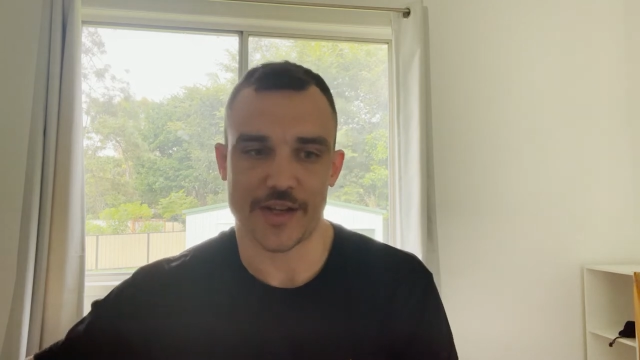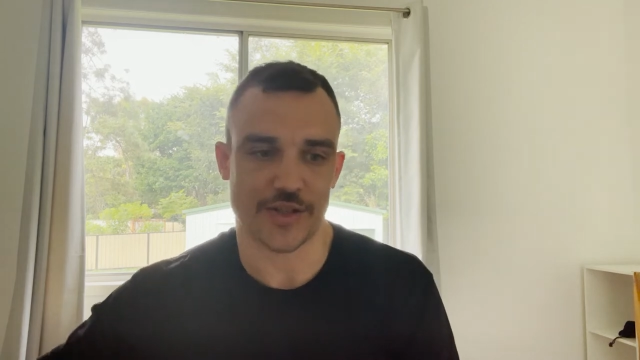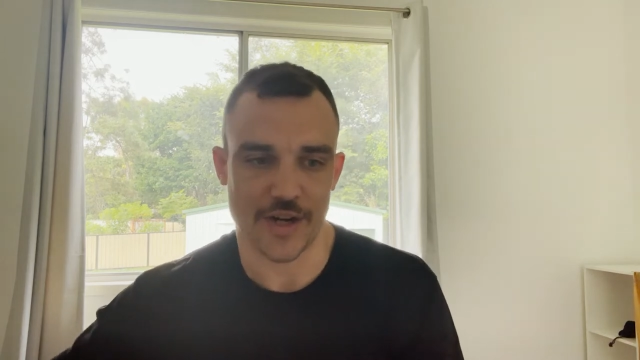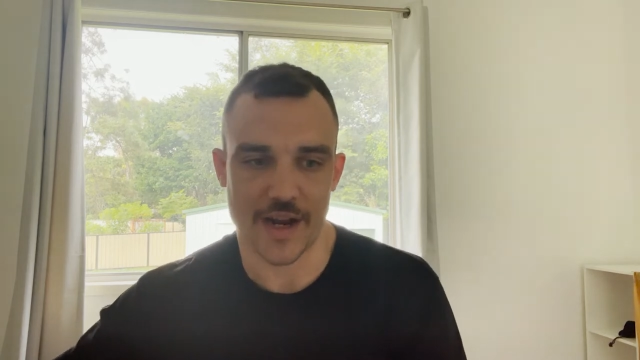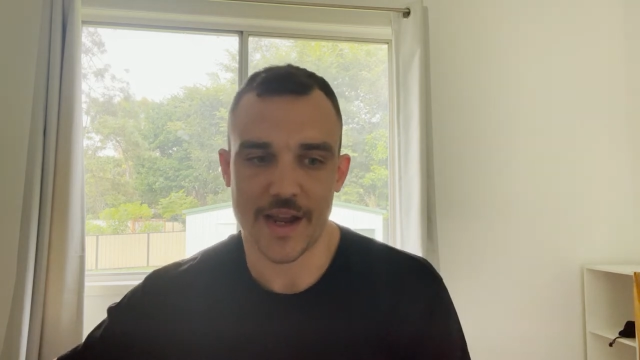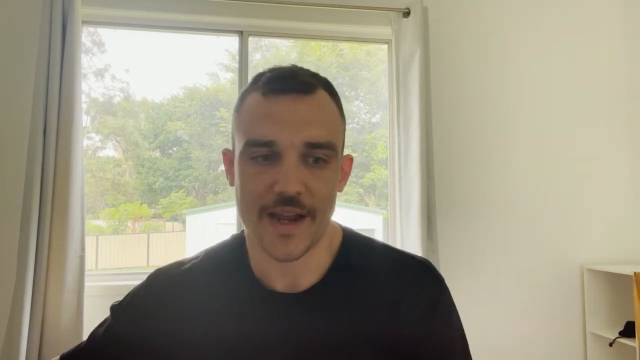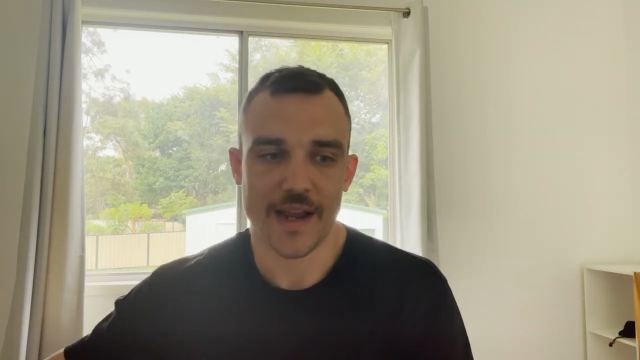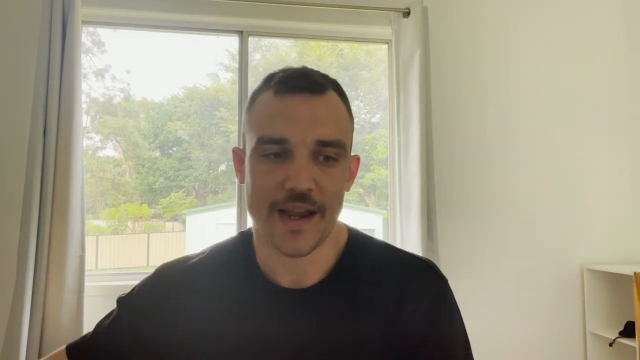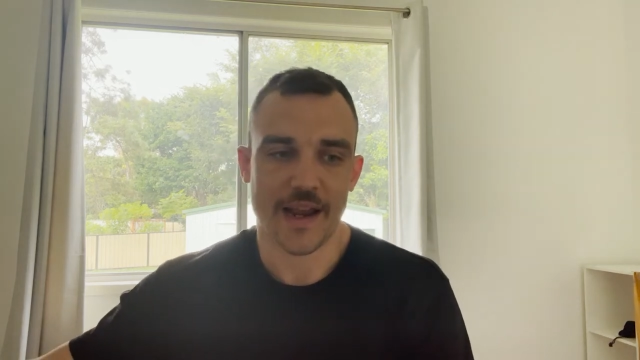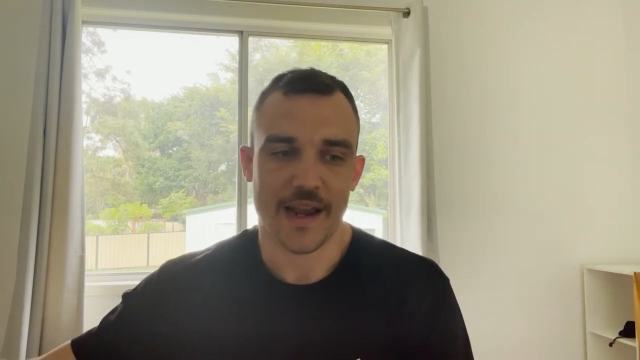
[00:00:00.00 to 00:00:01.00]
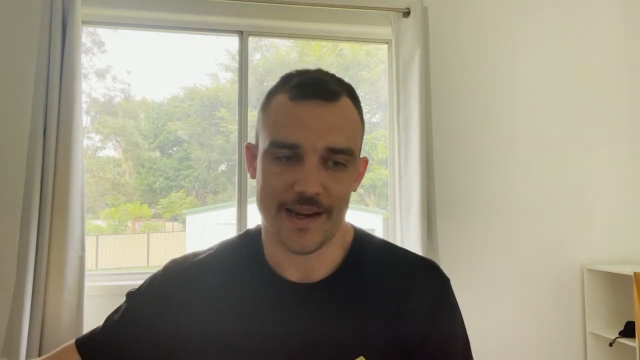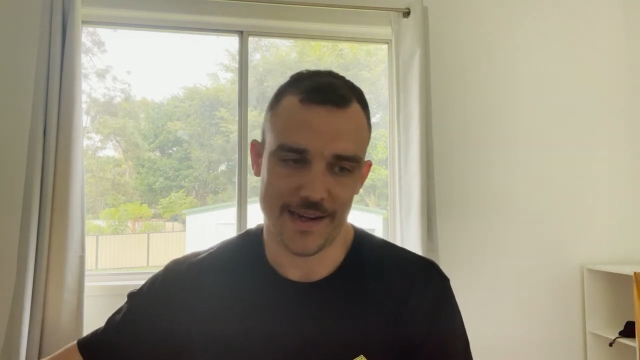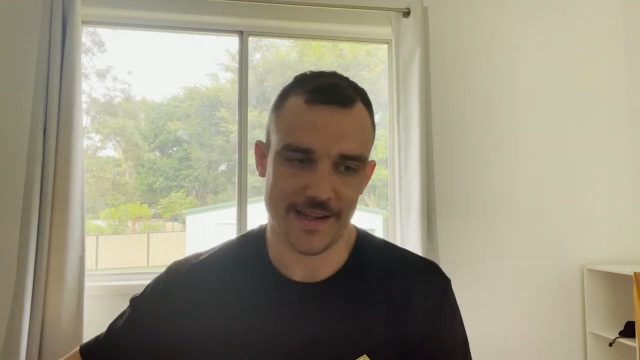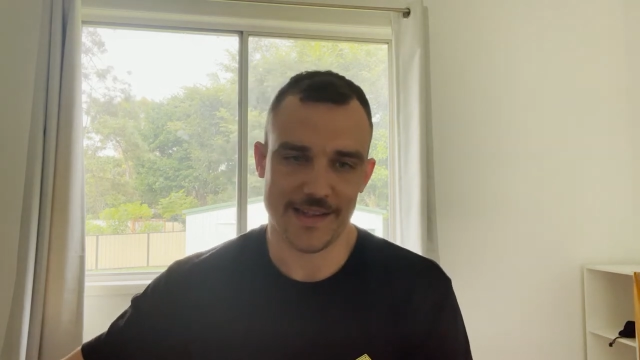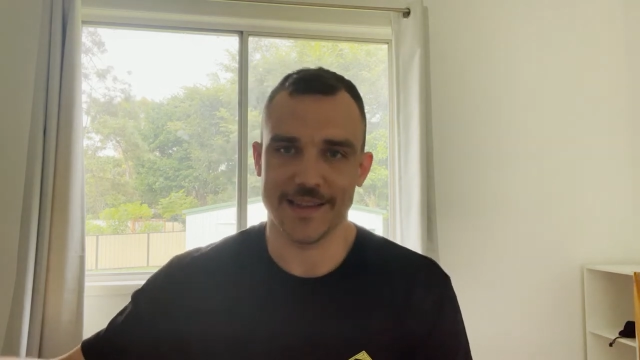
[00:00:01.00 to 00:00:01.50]
extra. And
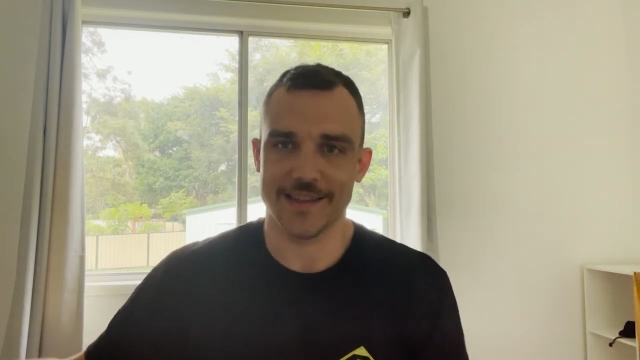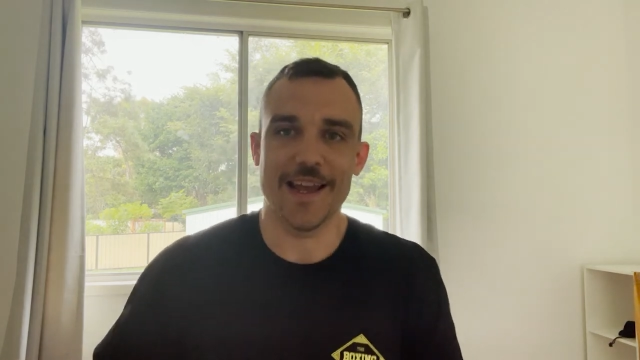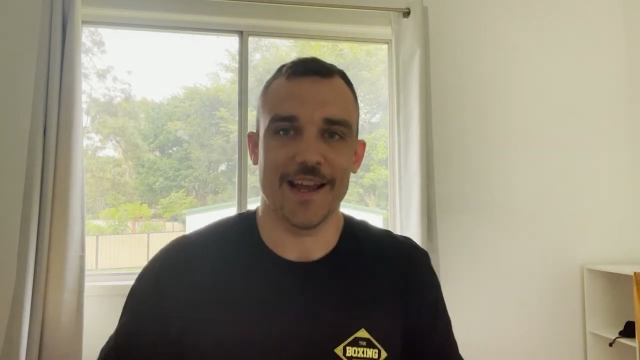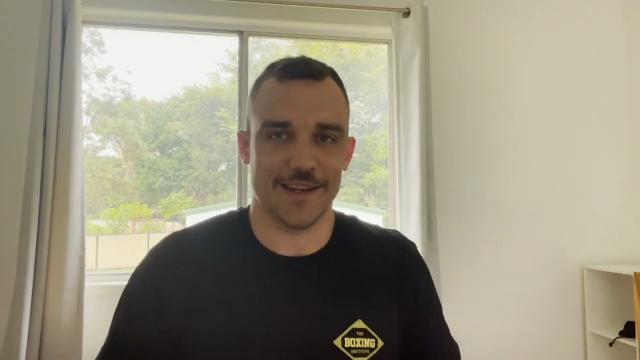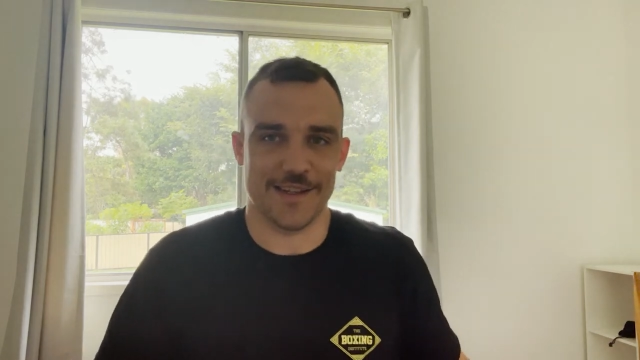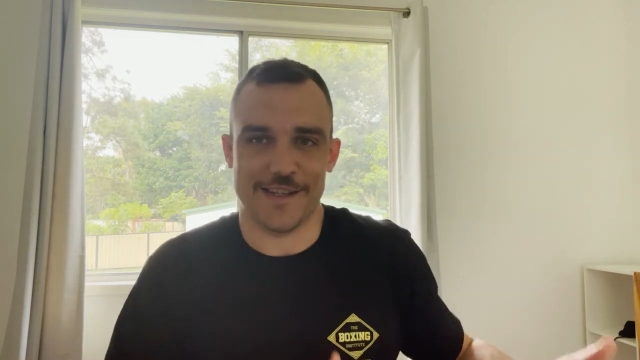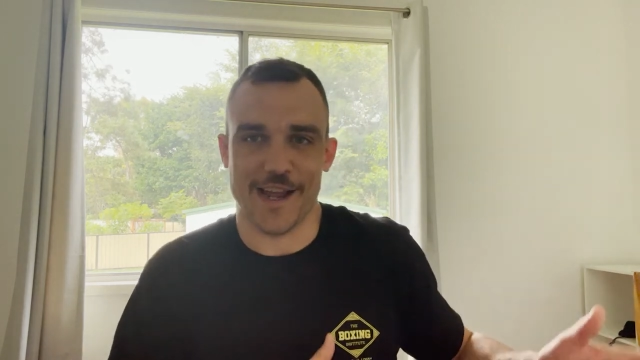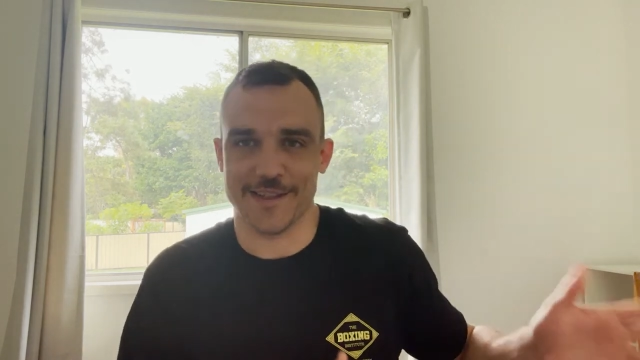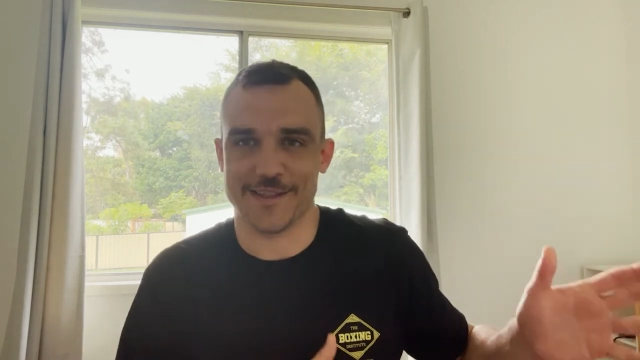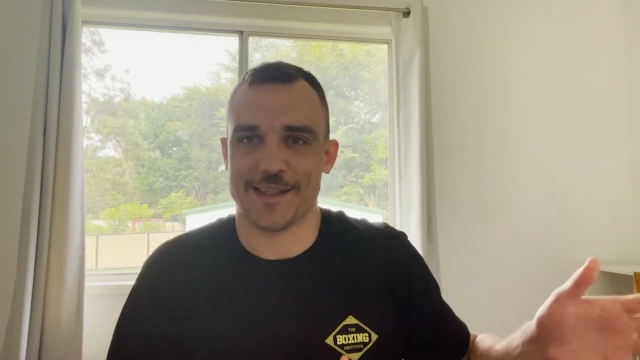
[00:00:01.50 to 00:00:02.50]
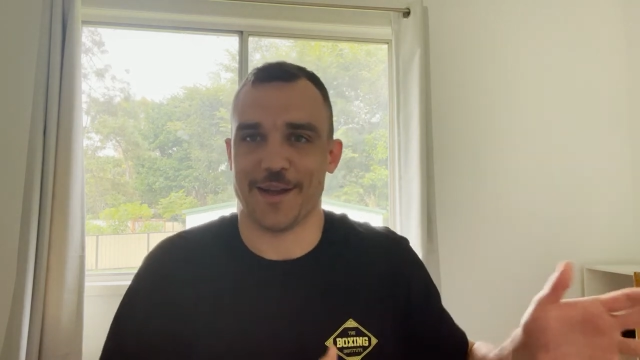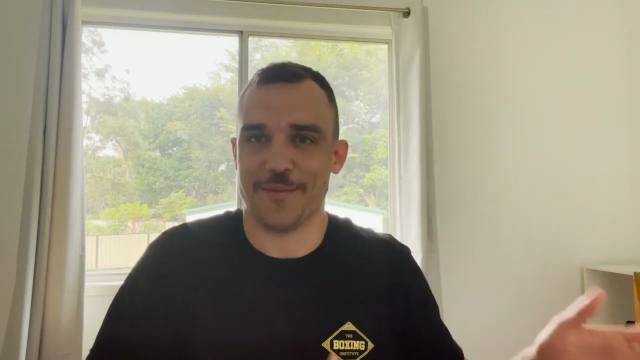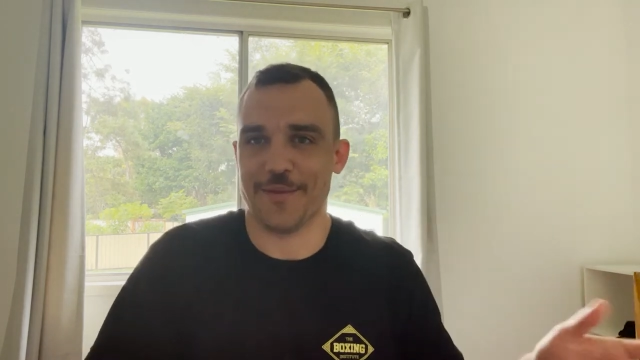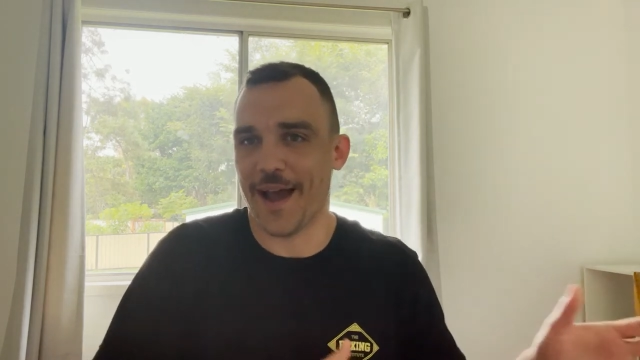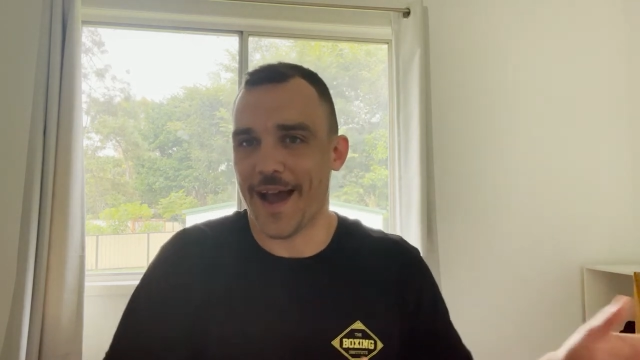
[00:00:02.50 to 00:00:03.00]
he does some